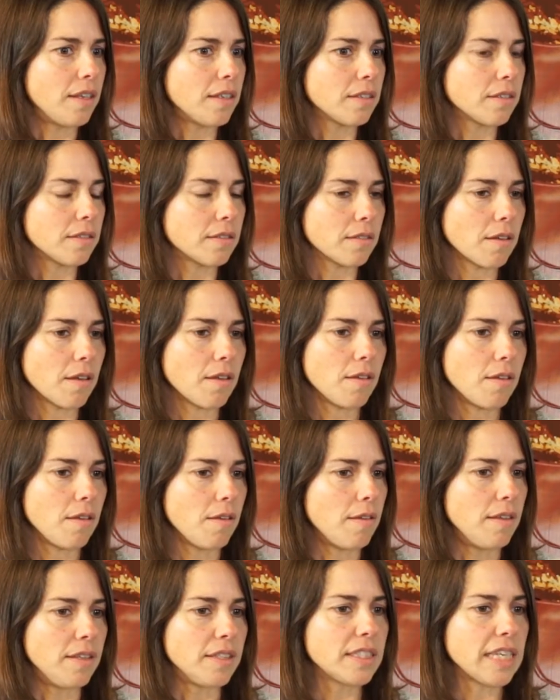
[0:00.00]
this
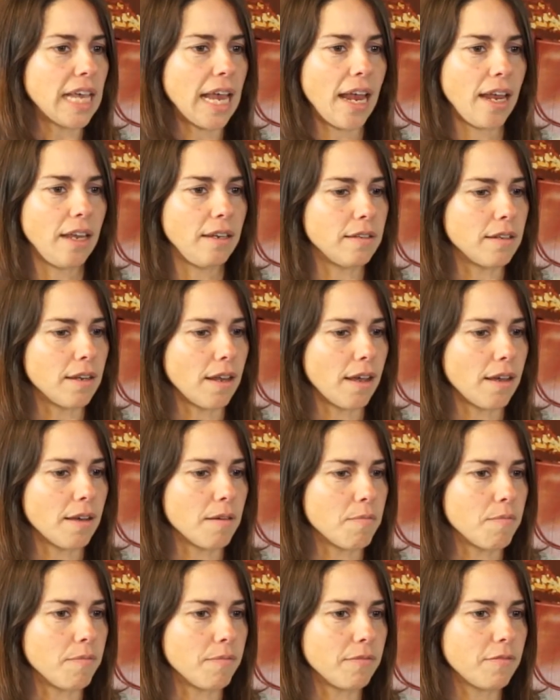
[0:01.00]
insane
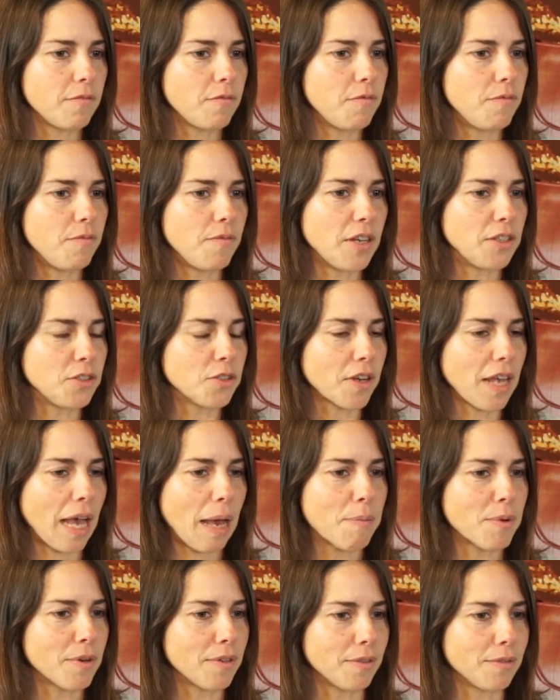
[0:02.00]
venture
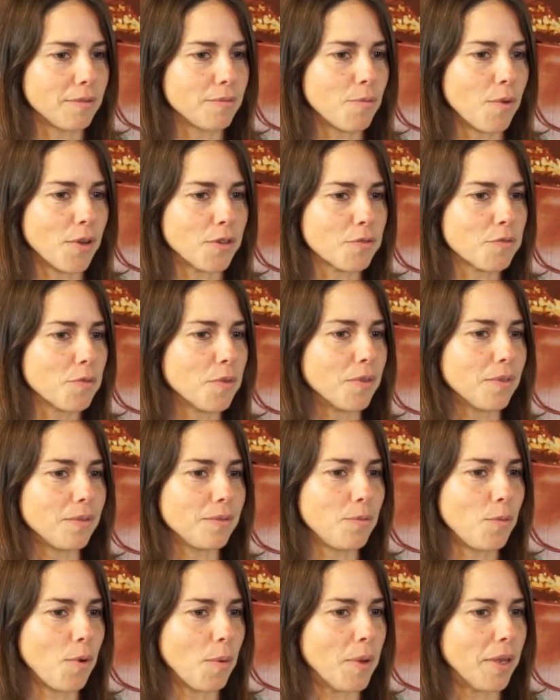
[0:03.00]
capital, wonderful
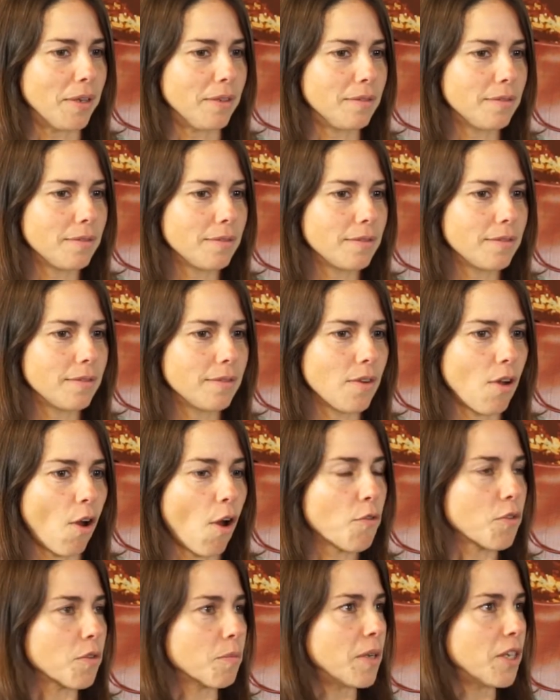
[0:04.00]
woman
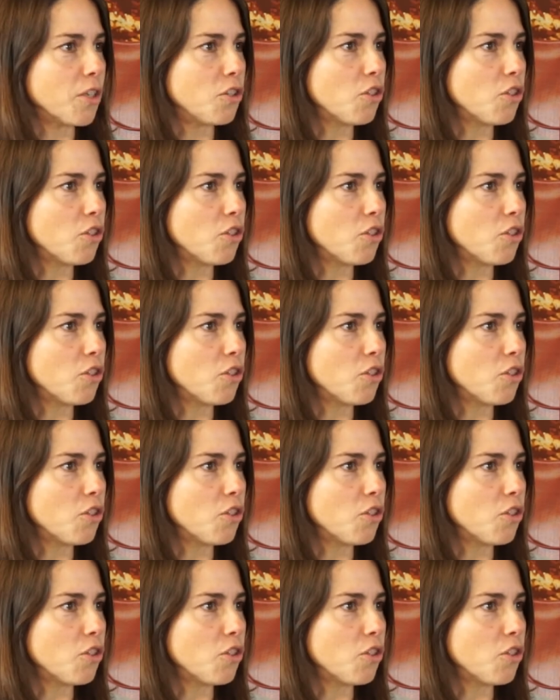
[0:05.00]
offered me a